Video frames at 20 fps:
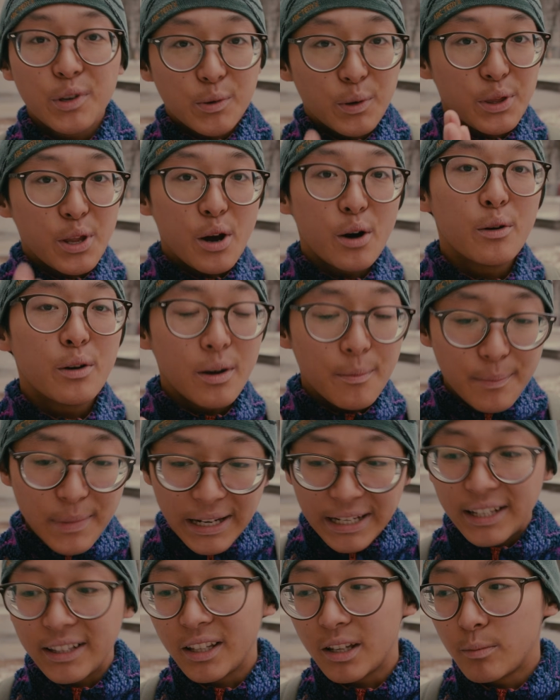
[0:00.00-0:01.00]
you will know
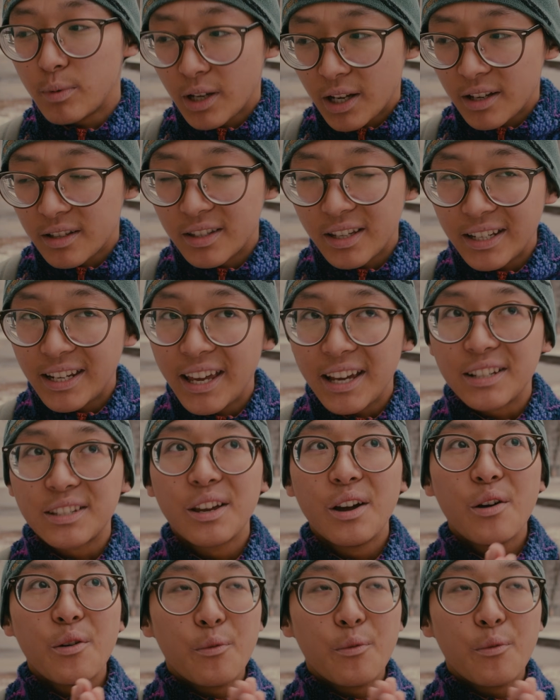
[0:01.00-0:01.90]
immediately because it takes